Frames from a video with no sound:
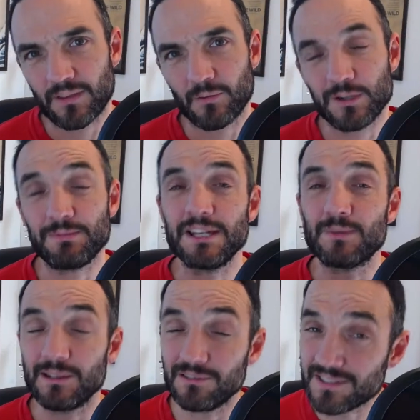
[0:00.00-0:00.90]
which means
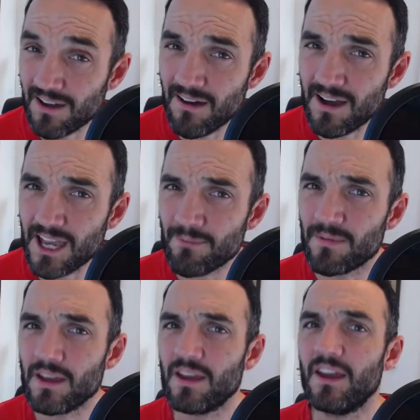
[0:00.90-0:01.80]
we lose
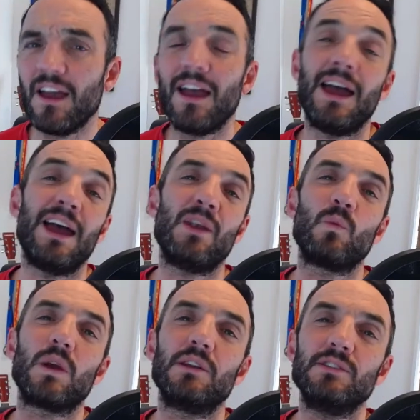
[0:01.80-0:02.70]
time
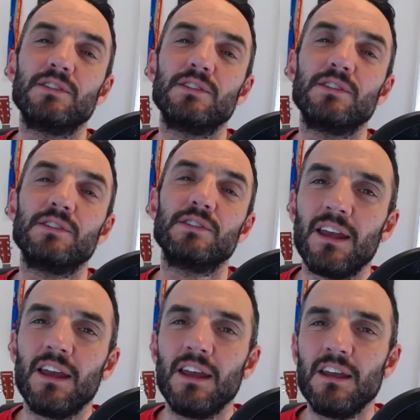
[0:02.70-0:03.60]
and we lose money.
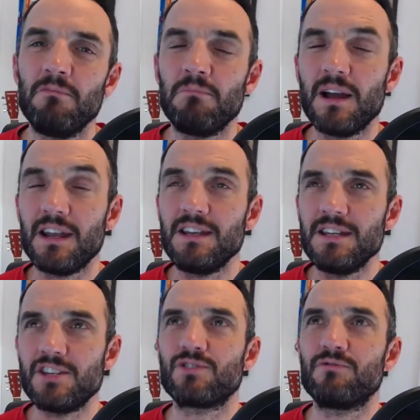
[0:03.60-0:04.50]
My
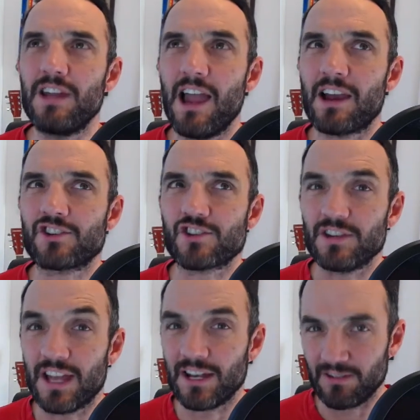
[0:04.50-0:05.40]
initial
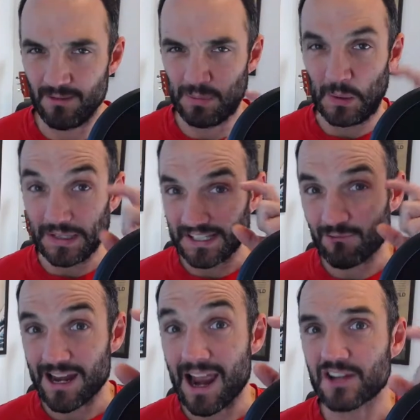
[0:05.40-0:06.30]
reaction, and important, it's a
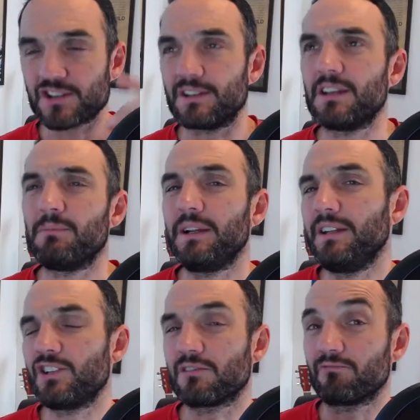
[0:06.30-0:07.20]
reaction. My
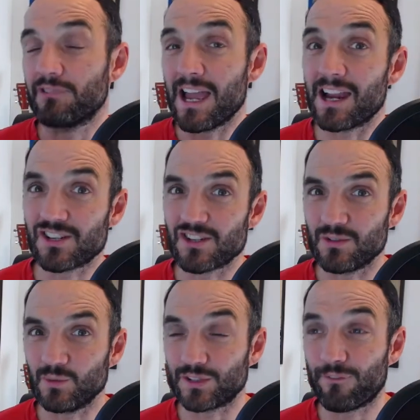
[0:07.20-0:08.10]
initial
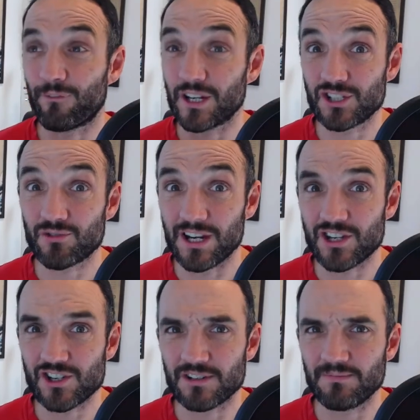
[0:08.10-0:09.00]
reaction was
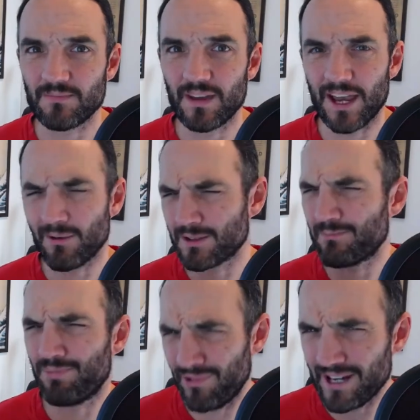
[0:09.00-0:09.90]
frustration and I was
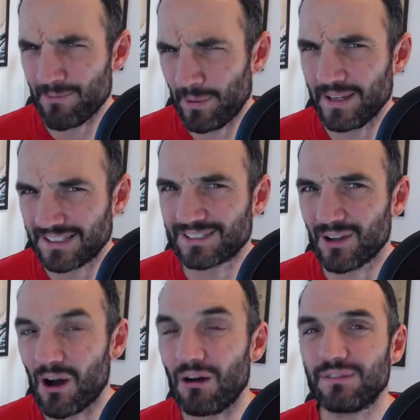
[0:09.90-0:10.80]
pretty pissed
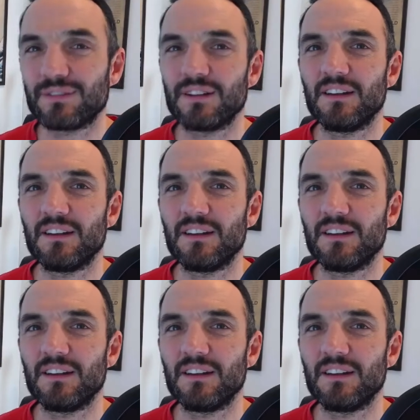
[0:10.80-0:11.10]
off.